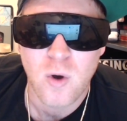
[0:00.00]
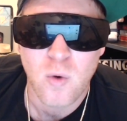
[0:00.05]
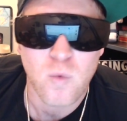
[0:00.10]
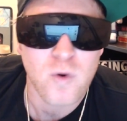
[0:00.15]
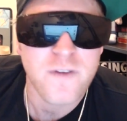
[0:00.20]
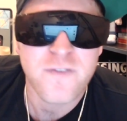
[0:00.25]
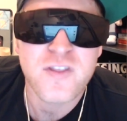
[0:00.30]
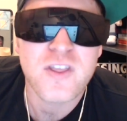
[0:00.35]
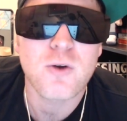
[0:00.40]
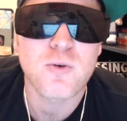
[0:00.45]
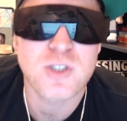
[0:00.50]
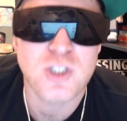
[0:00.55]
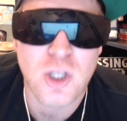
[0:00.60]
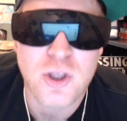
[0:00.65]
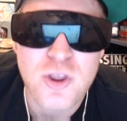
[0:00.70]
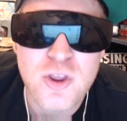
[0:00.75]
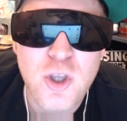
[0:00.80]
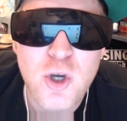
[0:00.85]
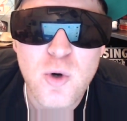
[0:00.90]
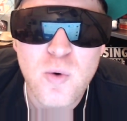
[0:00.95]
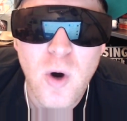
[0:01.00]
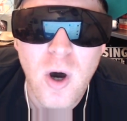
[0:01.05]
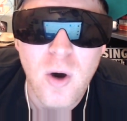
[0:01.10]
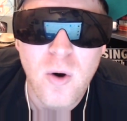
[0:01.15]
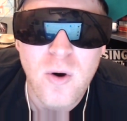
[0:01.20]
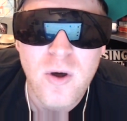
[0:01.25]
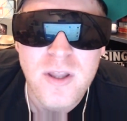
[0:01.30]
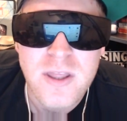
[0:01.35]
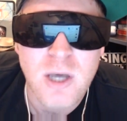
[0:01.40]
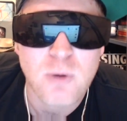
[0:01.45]
What if there was a duo
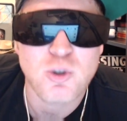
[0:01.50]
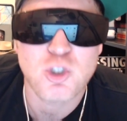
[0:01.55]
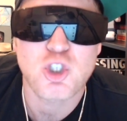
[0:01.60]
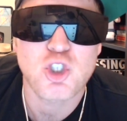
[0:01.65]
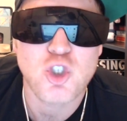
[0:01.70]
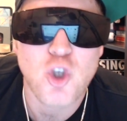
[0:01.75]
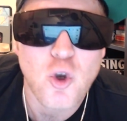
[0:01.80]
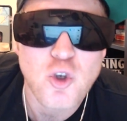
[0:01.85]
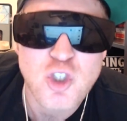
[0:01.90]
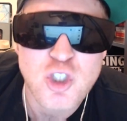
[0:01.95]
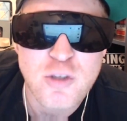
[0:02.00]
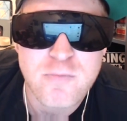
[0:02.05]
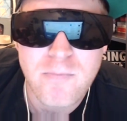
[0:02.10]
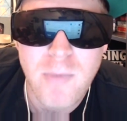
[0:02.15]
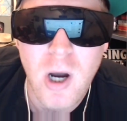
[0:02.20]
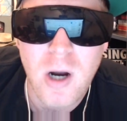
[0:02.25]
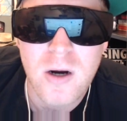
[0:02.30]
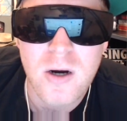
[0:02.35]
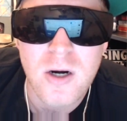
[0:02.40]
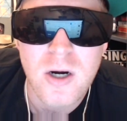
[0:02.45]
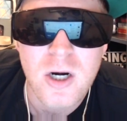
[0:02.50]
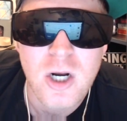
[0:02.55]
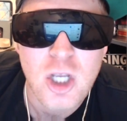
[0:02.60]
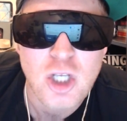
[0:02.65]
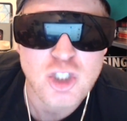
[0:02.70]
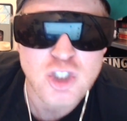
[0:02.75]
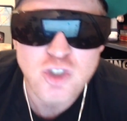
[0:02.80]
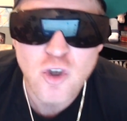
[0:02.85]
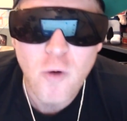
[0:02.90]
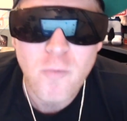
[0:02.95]
that was so smart,
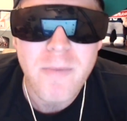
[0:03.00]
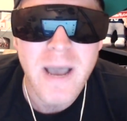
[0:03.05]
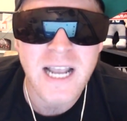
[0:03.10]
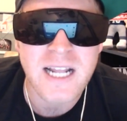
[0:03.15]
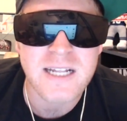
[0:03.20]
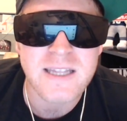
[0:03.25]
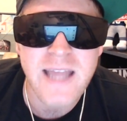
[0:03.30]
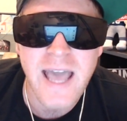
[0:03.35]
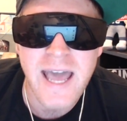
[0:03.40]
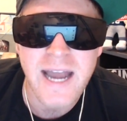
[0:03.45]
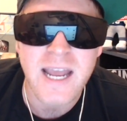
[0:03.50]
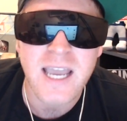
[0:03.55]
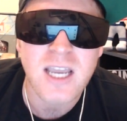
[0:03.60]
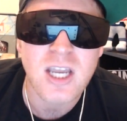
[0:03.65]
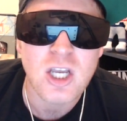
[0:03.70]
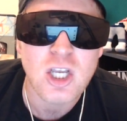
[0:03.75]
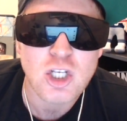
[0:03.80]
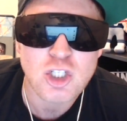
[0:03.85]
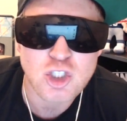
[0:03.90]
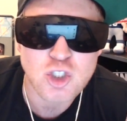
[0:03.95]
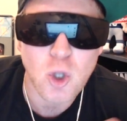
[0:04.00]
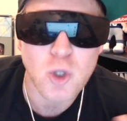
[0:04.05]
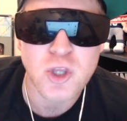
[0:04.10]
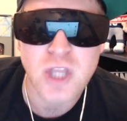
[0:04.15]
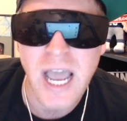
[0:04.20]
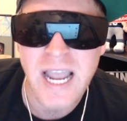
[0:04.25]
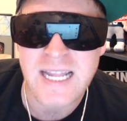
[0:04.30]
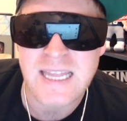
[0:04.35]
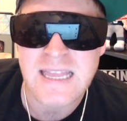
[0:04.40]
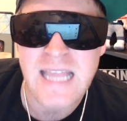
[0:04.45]
so magnetic, so
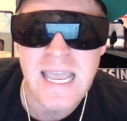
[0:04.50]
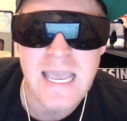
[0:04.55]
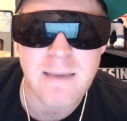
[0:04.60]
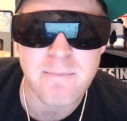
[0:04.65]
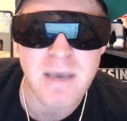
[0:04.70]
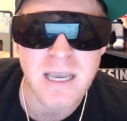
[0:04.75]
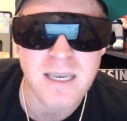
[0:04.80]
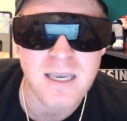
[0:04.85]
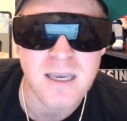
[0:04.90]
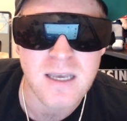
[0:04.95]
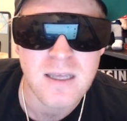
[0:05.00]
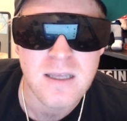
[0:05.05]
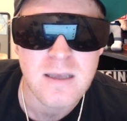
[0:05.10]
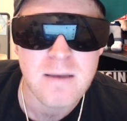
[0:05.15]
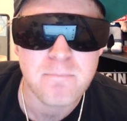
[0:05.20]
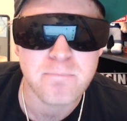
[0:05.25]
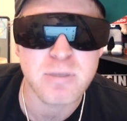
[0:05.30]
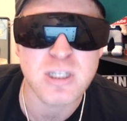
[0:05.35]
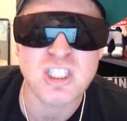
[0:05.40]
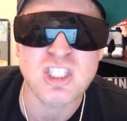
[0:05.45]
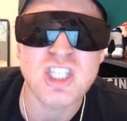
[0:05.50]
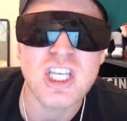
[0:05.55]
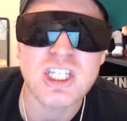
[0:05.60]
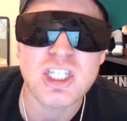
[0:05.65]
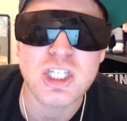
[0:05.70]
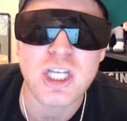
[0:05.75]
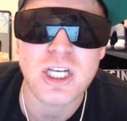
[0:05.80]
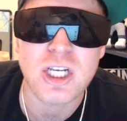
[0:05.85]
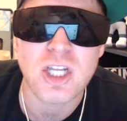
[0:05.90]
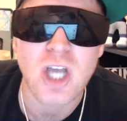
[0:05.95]
dynamic,
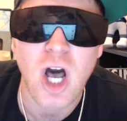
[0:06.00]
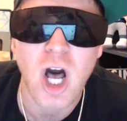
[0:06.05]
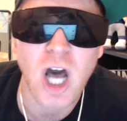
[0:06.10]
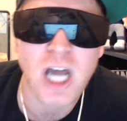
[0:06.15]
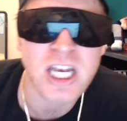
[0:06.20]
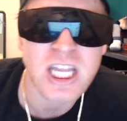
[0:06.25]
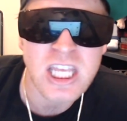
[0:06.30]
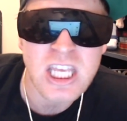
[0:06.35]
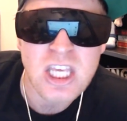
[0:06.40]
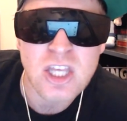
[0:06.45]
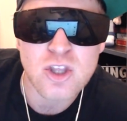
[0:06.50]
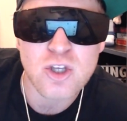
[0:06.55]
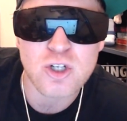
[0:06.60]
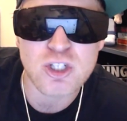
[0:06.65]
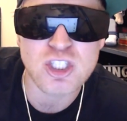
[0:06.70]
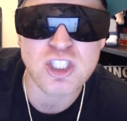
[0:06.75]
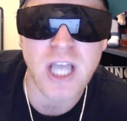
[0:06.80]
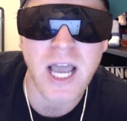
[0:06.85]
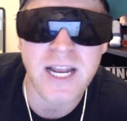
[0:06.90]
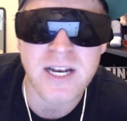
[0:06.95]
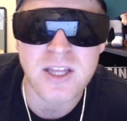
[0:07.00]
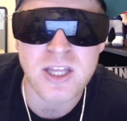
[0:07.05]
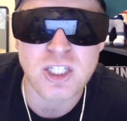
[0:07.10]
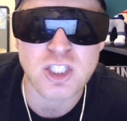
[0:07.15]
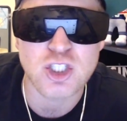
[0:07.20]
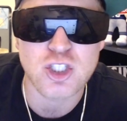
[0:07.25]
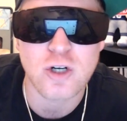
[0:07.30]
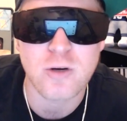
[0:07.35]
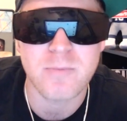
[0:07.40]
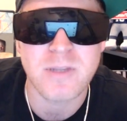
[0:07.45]
positioned on either side of the
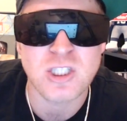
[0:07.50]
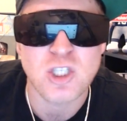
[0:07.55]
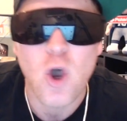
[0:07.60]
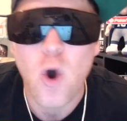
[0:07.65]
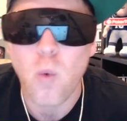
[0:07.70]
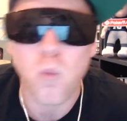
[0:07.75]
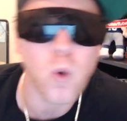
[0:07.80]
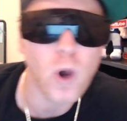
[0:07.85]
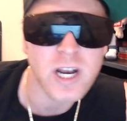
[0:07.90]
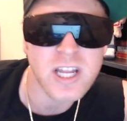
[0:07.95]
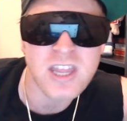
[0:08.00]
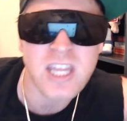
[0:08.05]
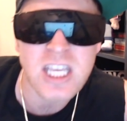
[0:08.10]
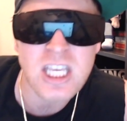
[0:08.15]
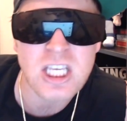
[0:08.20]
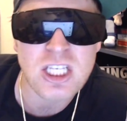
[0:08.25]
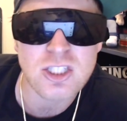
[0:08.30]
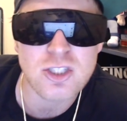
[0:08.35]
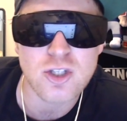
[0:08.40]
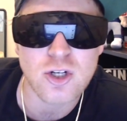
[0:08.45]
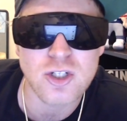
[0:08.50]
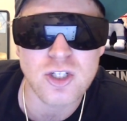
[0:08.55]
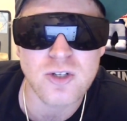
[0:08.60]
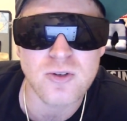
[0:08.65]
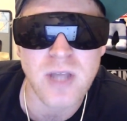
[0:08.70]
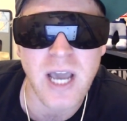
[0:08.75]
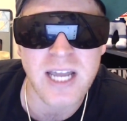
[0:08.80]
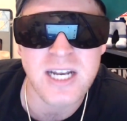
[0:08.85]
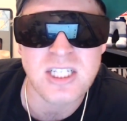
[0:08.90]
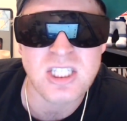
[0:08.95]
Germans, one in the eastern
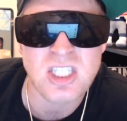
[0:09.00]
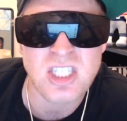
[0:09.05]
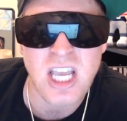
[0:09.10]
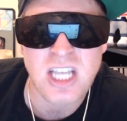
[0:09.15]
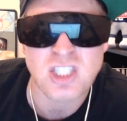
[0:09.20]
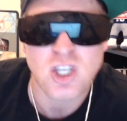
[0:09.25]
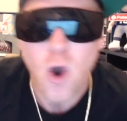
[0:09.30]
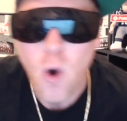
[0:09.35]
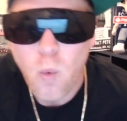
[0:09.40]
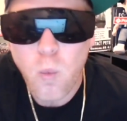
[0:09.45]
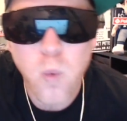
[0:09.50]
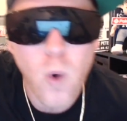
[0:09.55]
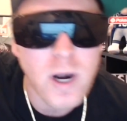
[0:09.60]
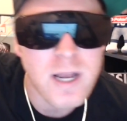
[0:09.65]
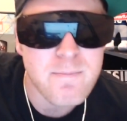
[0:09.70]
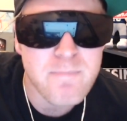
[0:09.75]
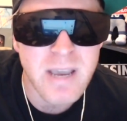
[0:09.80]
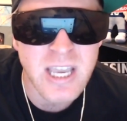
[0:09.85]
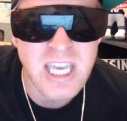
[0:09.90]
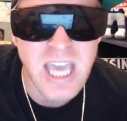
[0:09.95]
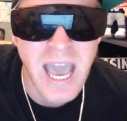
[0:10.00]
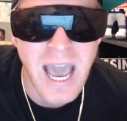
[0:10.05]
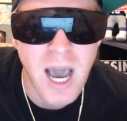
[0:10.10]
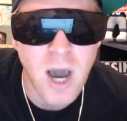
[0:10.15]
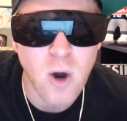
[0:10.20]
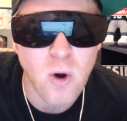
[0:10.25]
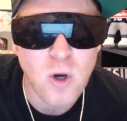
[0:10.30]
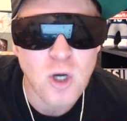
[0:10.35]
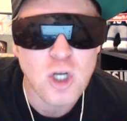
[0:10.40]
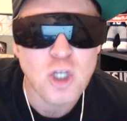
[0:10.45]
United States, one in
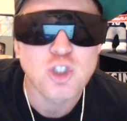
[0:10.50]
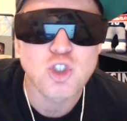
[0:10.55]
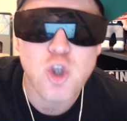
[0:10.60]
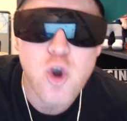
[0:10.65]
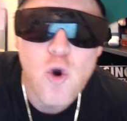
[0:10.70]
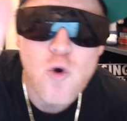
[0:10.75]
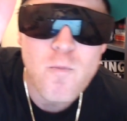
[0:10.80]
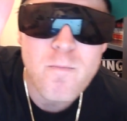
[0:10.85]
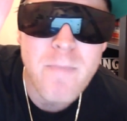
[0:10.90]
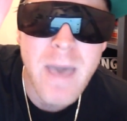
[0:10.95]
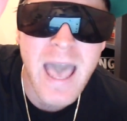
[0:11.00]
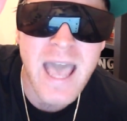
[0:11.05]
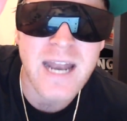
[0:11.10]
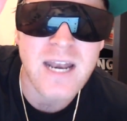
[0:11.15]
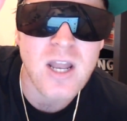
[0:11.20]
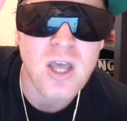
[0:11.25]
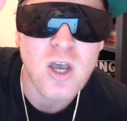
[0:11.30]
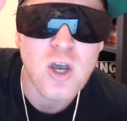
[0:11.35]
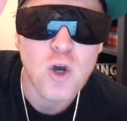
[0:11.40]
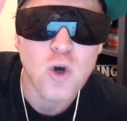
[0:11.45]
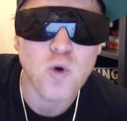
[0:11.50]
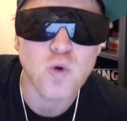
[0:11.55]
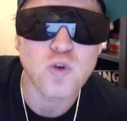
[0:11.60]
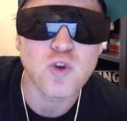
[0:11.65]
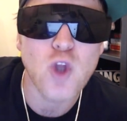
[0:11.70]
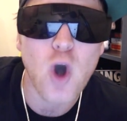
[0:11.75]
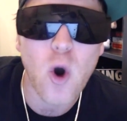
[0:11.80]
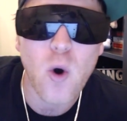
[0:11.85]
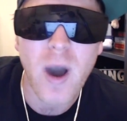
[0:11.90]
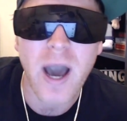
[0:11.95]
Macau, two men who
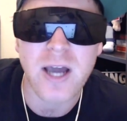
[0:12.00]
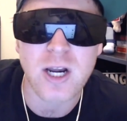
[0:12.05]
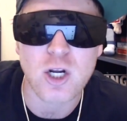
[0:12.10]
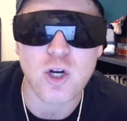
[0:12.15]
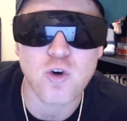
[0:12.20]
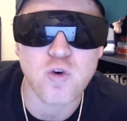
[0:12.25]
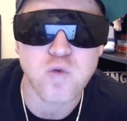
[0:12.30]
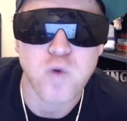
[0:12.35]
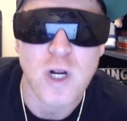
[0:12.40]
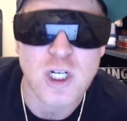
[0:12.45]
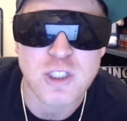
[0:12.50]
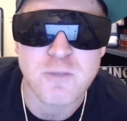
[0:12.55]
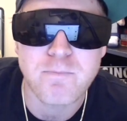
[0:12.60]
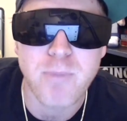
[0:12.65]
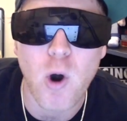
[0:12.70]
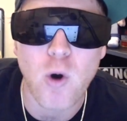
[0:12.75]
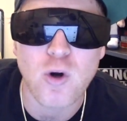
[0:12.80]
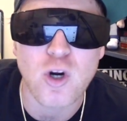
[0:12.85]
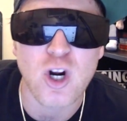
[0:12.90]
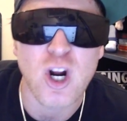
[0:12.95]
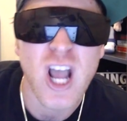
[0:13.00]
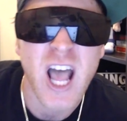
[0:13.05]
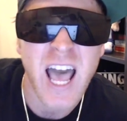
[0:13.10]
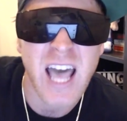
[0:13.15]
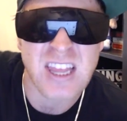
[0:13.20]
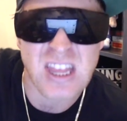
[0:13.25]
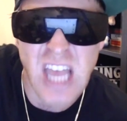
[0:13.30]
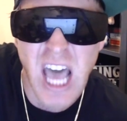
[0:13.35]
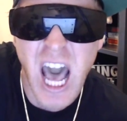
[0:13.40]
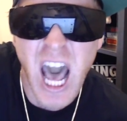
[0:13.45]
know how to crush poker
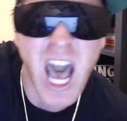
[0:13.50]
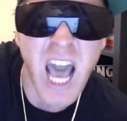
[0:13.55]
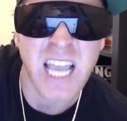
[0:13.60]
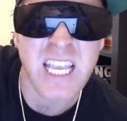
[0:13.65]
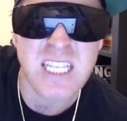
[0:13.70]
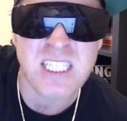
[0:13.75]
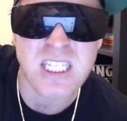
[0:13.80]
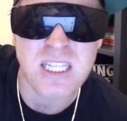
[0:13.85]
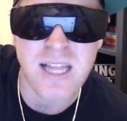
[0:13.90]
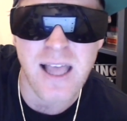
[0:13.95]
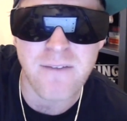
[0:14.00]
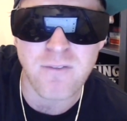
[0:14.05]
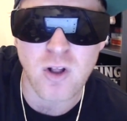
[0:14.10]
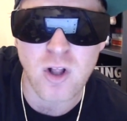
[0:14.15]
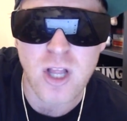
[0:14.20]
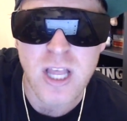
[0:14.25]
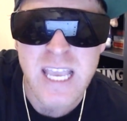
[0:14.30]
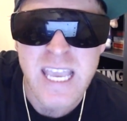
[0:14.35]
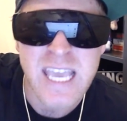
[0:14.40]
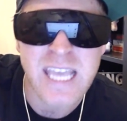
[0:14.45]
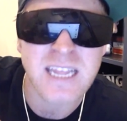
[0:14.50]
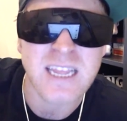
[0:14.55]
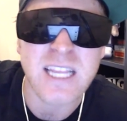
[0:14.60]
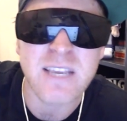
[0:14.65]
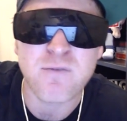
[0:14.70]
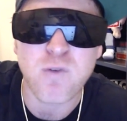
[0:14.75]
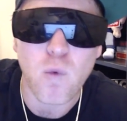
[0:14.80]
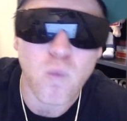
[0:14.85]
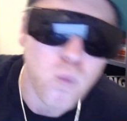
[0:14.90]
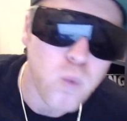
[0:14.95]
at the highest level and
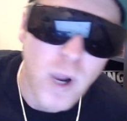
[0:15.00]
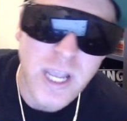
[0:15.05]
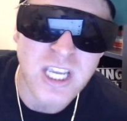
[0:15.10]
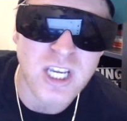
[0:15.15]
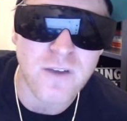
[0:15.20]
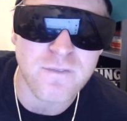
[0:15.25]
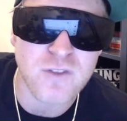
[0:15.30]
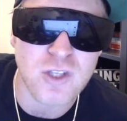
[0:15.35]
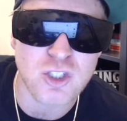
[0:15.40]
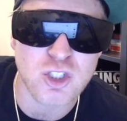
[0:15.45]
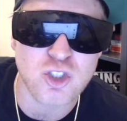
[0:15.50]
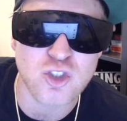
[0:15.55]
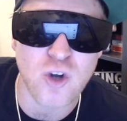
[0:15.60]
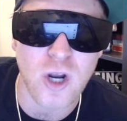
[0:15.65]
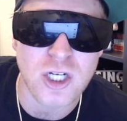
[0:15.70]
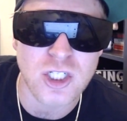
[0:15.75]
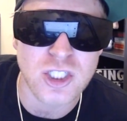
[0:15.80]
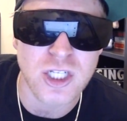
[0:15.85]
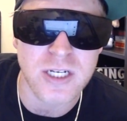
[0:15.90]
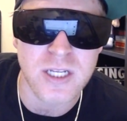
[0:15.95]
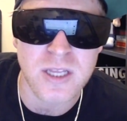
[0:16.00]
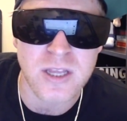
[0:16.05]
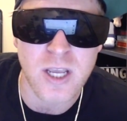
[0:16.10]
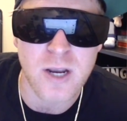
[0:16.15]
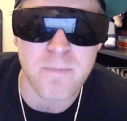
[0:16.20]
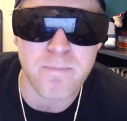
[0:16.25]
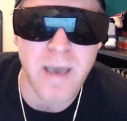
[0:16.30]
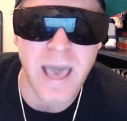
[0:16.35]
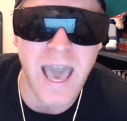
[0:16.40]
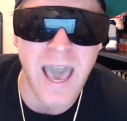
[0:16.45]
leave a wake of destruction in
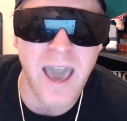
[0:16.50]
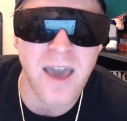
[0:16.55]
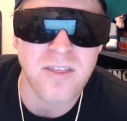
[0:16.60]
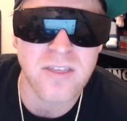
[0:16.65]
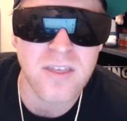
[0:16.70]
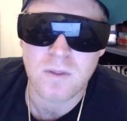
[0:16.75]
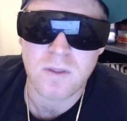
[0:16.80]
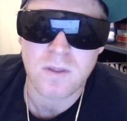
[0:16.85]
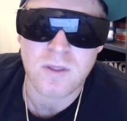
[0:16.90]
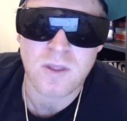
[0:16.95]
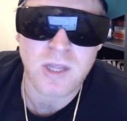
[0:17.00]
their path.